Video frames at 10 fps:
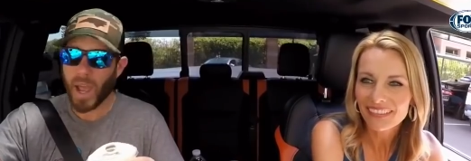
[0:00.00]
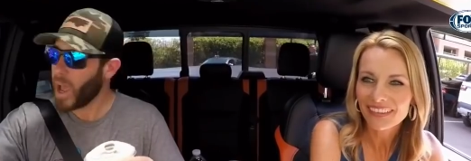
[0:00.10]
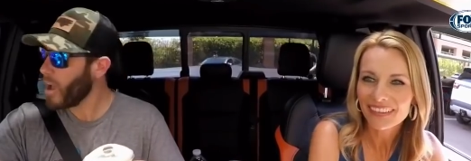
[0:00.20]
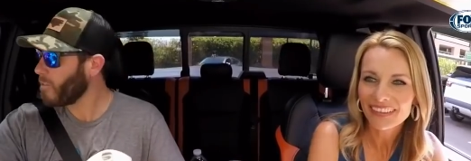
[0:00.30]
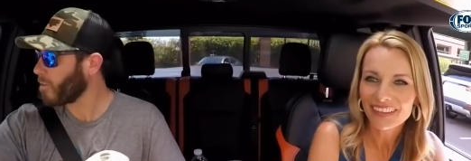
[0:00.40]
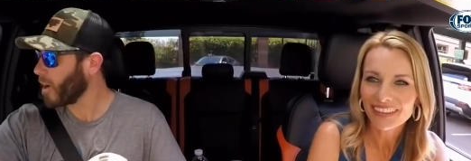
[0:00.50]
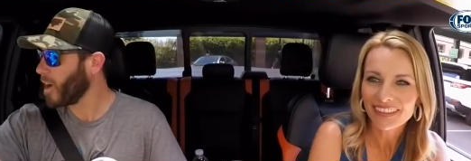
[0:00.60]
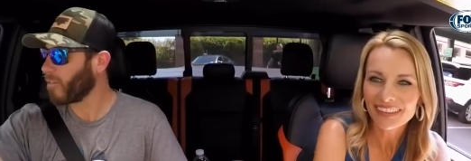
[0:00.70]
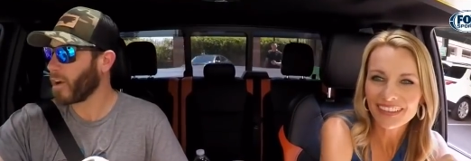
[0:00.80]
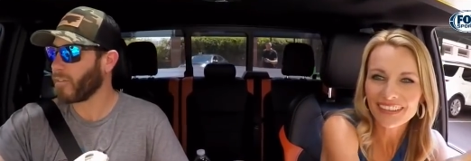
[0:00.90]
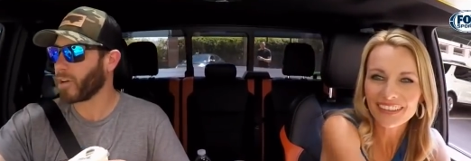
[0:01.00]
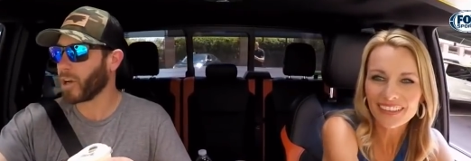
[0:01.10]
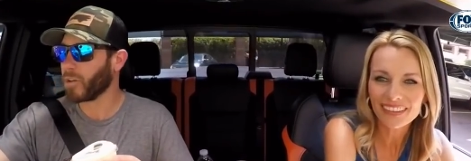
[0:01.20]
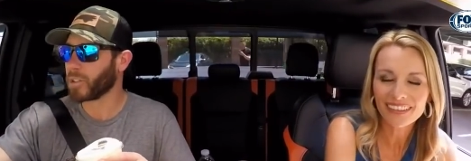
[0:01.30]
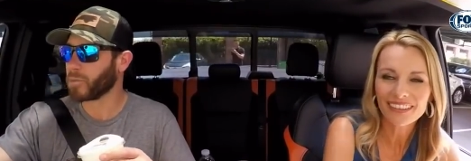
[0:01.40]
Speaker 1: ever, ever, ever
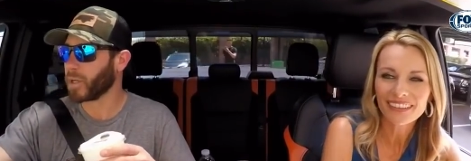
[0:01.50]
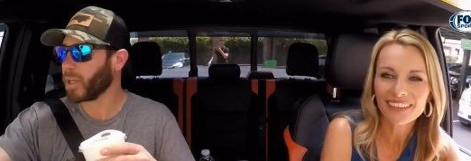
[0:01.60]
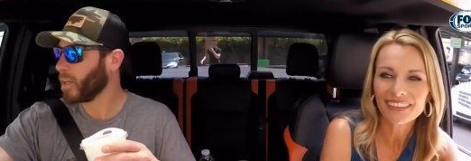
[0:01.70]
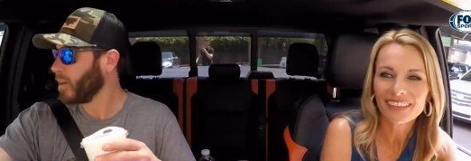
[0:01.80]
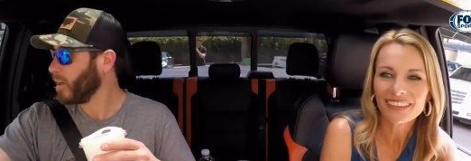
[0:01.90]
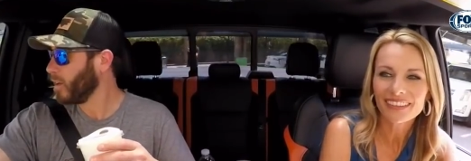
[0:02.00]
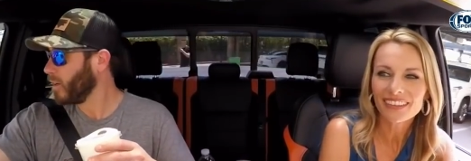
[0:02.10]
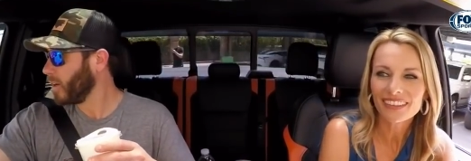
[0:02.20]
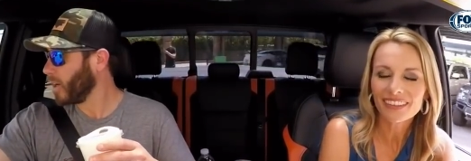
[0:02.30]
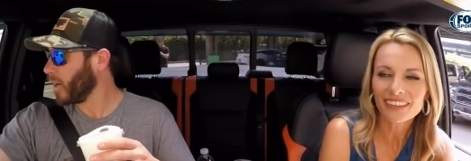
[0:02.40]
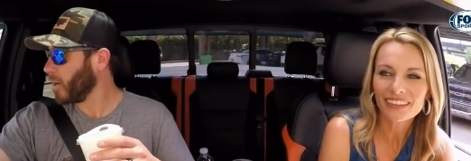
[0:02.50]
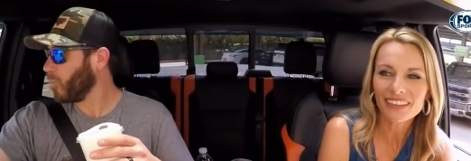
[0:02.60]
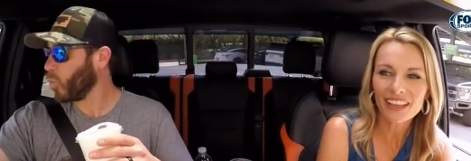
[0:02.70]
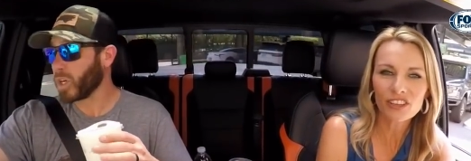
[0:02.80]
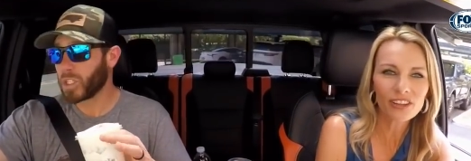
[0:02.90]
noticed me. Um,
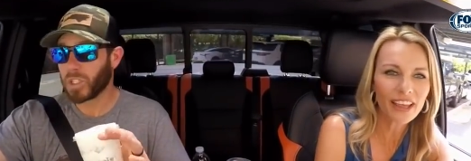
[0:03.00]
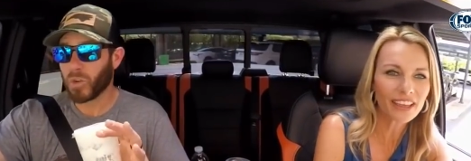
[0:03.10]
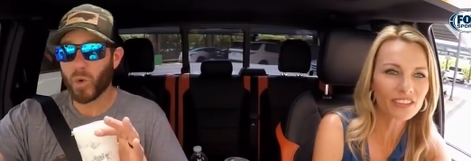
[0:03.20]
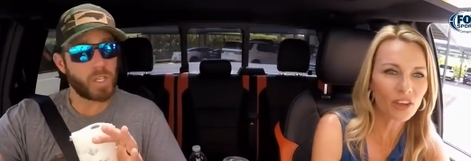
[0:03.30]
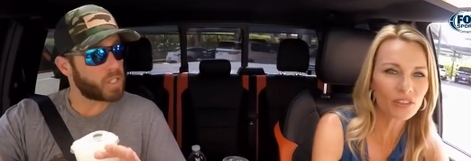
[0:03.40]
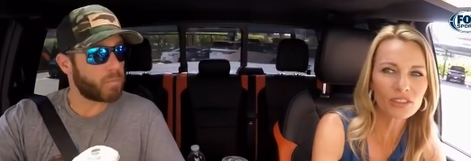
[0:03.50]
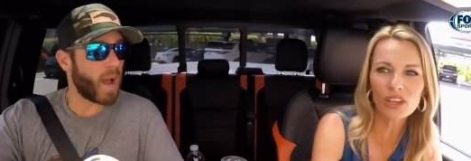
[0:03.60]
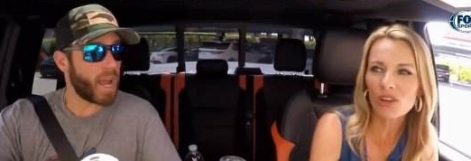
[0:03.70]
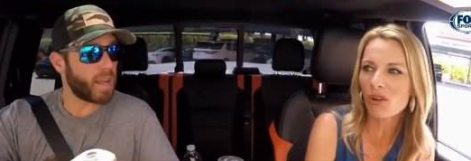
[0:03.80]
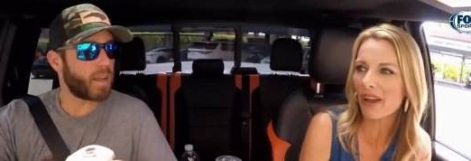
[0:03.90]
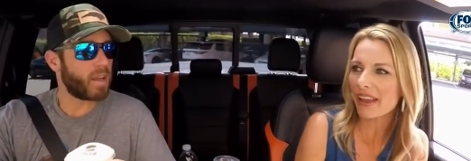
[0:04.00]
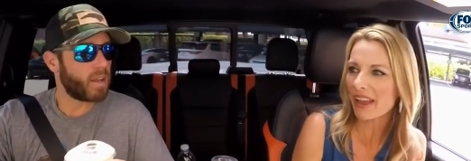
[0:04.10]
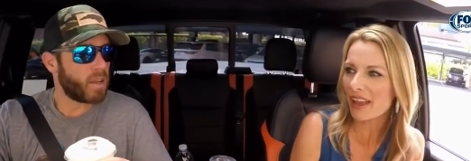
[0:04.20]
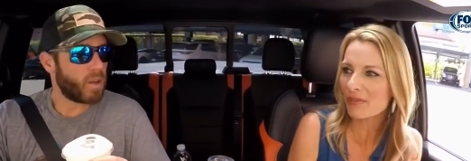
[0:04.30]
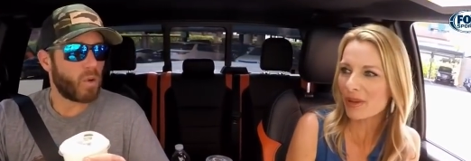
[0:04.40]
and which, you're like, which don't is you know my, who I
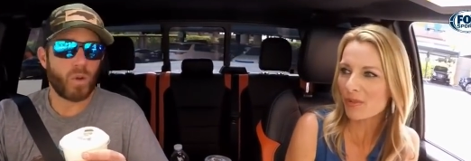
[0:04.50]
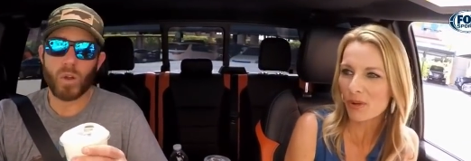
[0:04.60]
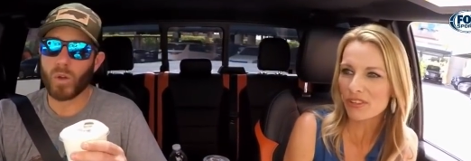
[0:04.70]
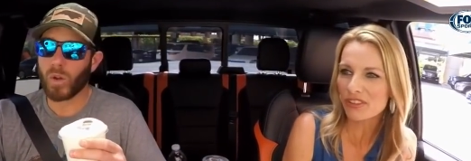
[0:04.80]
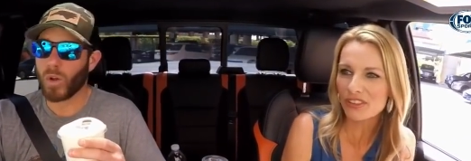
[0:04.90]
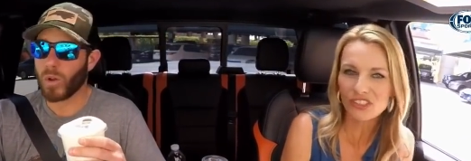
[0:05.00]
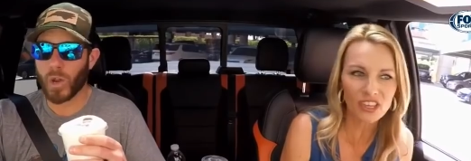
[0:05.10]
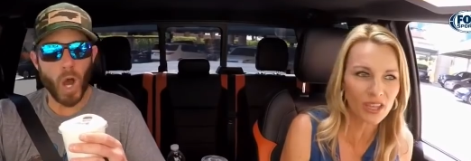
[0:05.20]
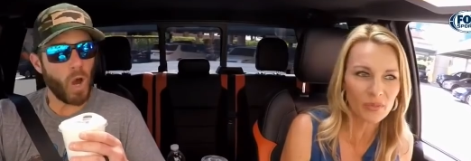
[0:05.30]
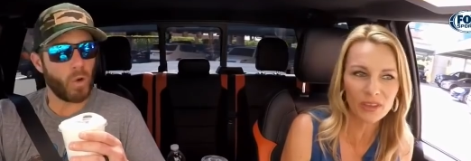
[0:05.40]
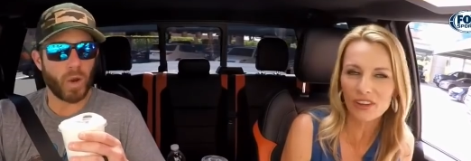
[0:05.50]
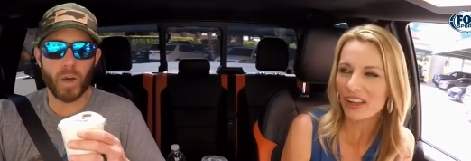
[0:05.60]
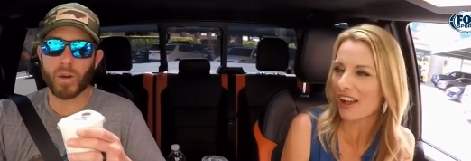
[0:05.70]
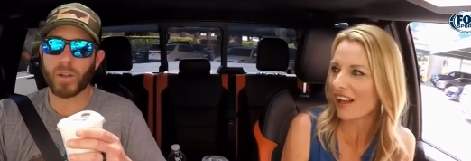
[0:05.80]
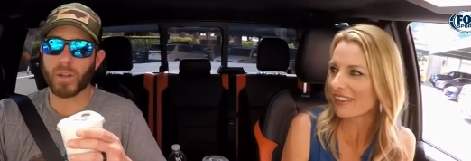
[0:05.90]
Speaker 2: am? I'm World Series champion no,
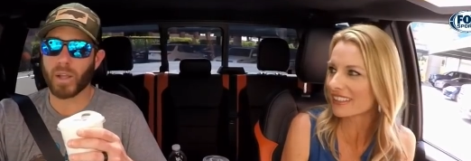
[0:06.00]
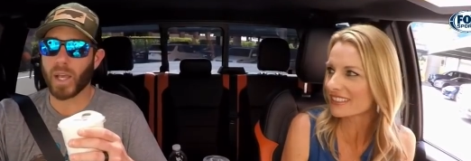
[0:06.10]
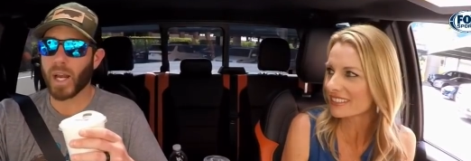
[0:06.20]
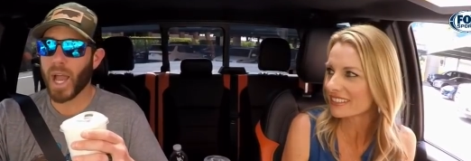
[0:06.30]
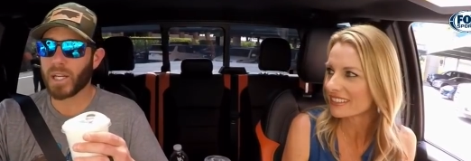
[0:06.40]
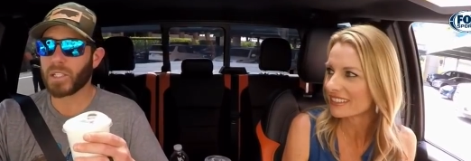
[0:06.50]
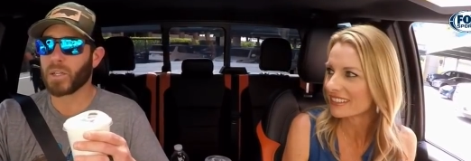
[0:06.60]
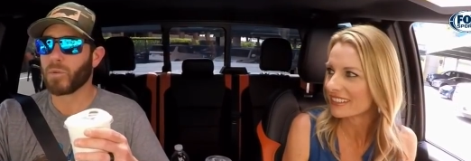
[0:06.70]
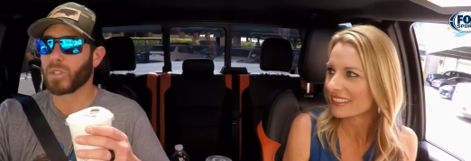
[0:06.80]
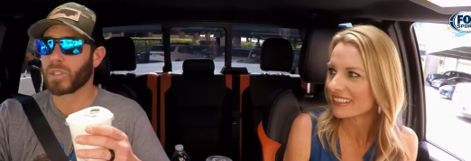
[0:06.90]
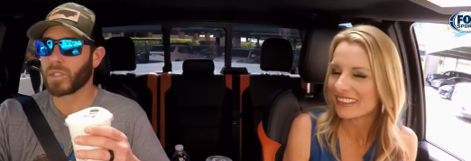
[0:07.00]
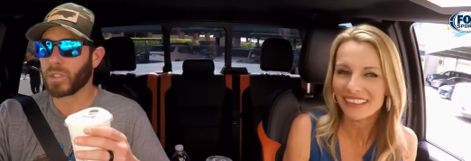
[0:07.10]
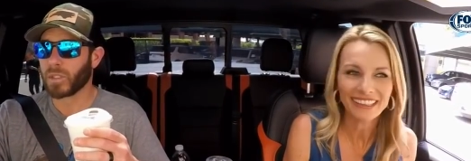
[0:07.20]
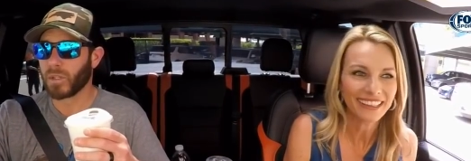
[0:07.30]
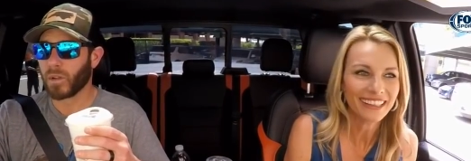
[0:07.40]
no, Greg Holland. It, it
Speaker 1: actually was
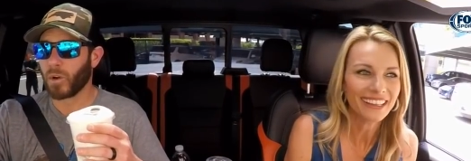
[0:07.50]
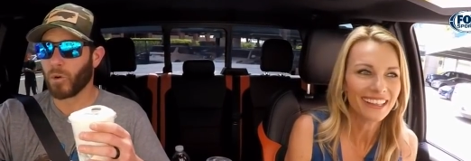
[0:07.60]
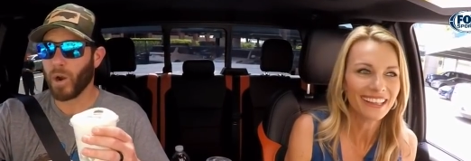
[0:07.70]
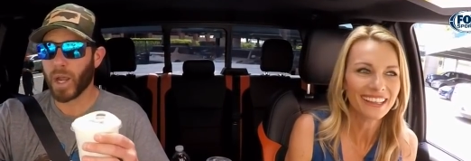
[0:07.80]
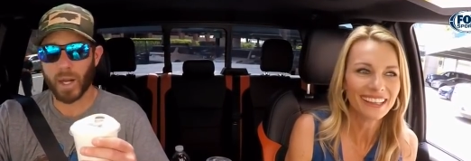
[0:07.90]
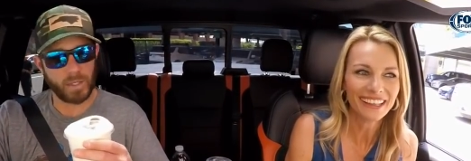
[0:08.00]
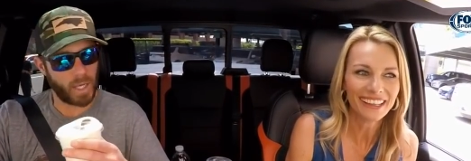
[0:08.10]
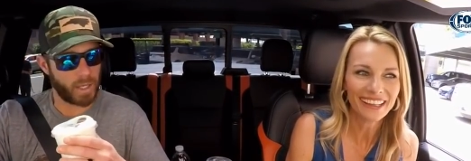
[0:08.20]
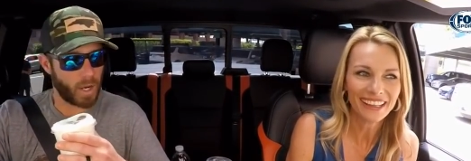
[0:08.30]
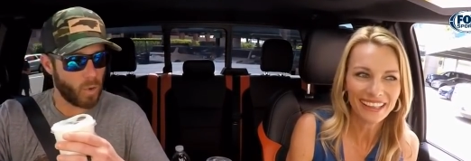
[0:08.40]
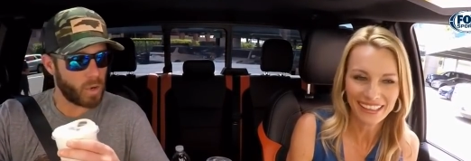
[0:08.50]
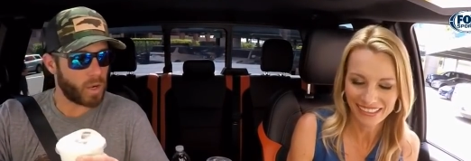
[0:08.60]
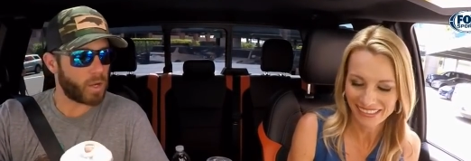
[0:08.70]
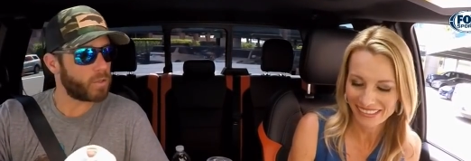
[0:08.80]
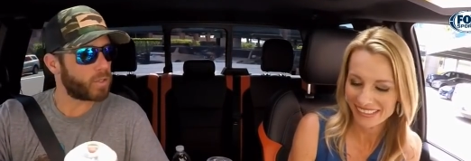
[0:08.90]
great. I was like, no one
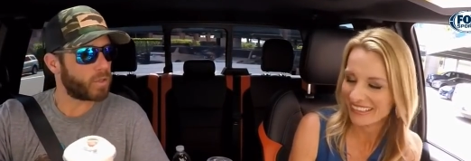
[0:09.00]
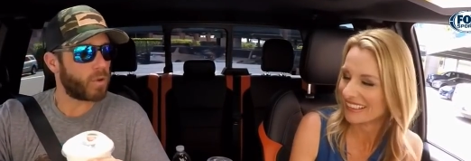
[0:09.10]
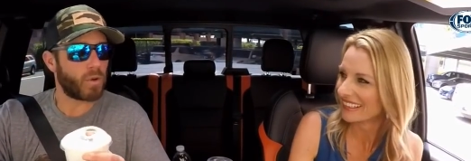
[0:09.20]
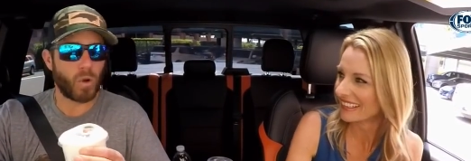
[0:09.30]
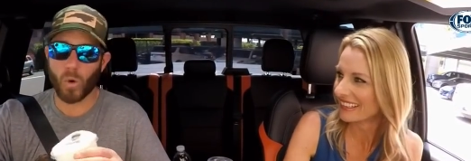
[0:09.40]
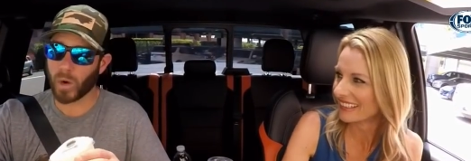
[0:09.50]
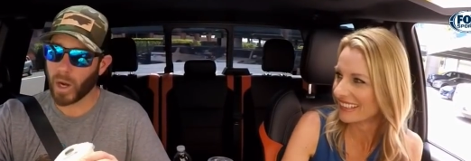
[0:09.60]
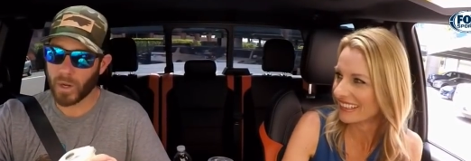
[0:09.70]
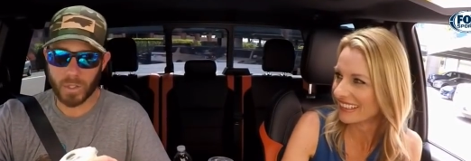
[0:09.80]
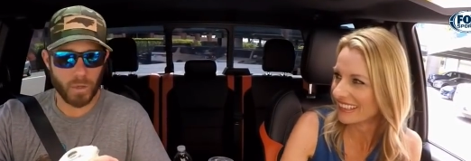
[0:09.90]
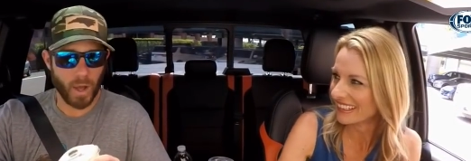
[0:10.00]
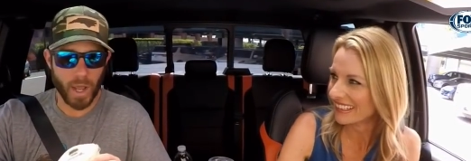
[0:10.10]
knows or cares who I